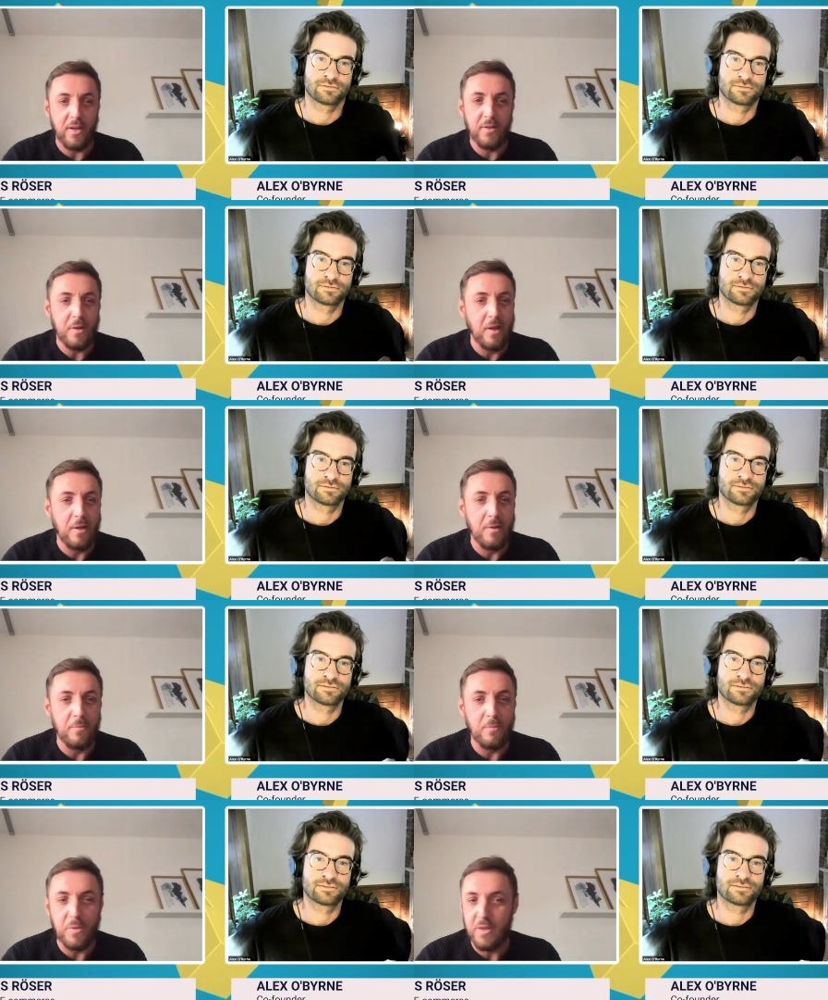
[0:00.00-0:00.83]
Speaker 1: Um,
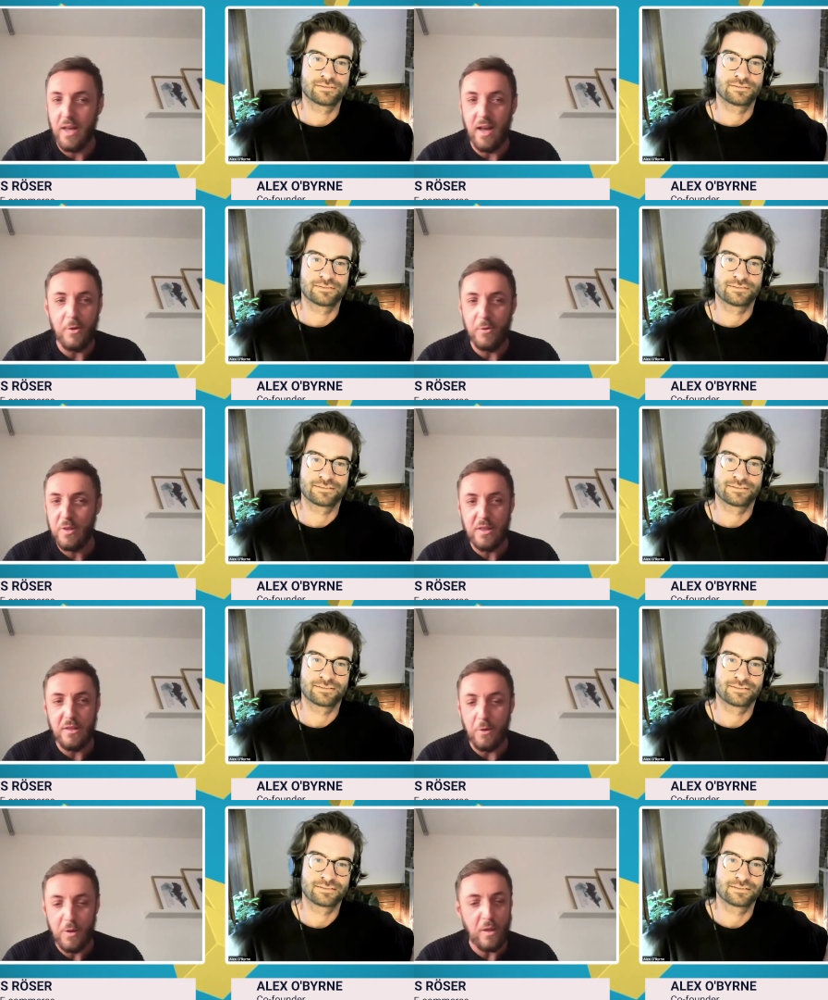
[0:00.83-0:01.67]
now it's so
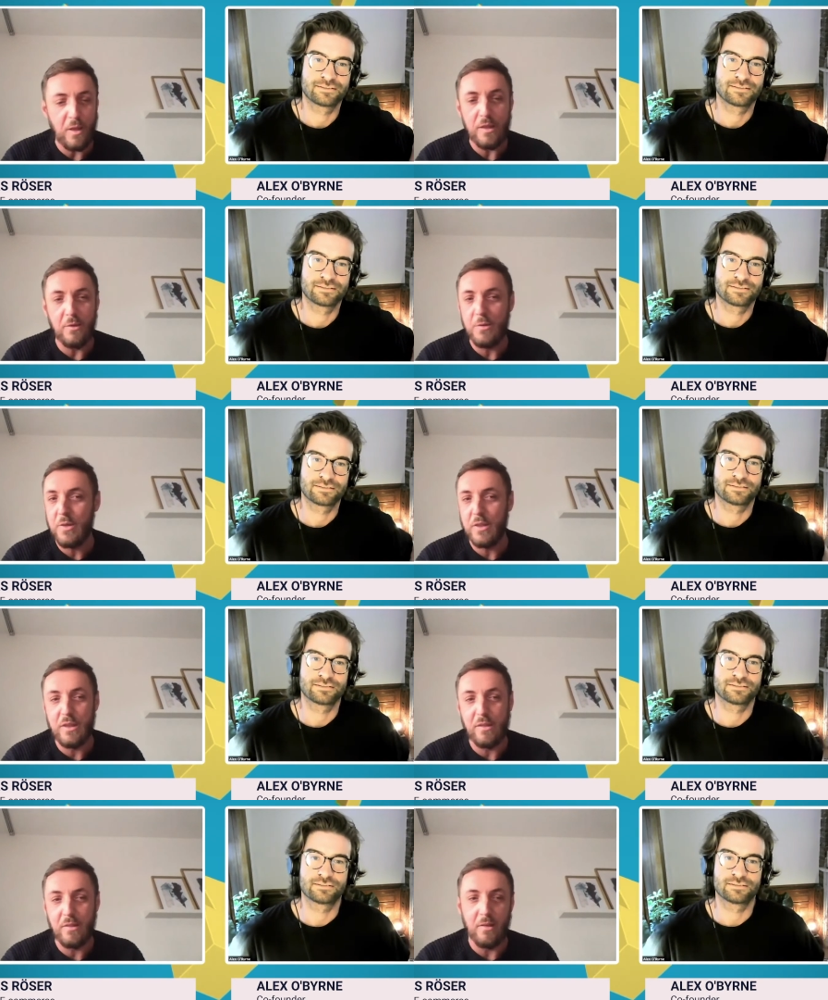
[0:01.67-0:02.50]
easy, just
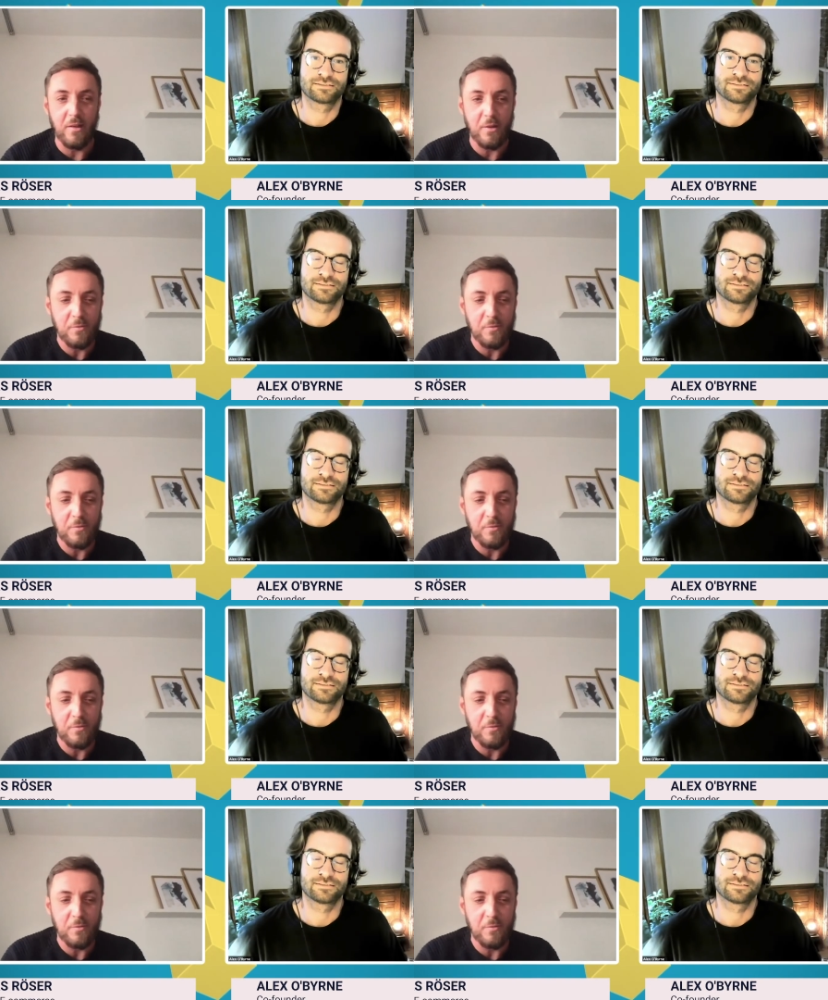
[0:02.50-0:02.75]
uh,